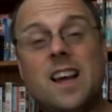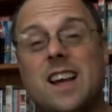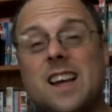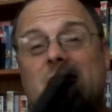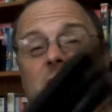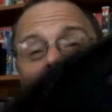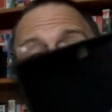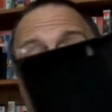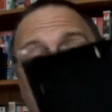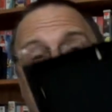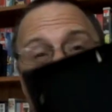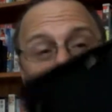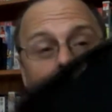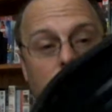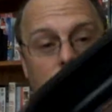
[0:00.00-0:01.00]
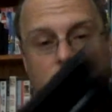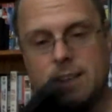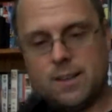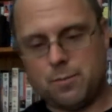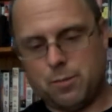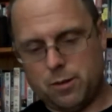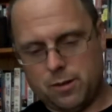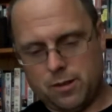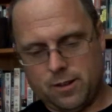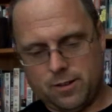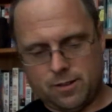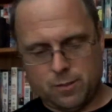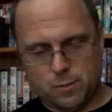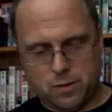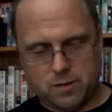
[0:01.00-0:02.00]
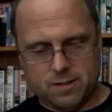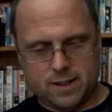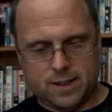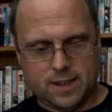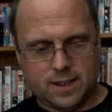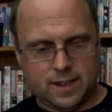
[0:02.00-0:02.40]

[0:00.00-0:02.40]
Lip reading: Cartridge only, but not to worry.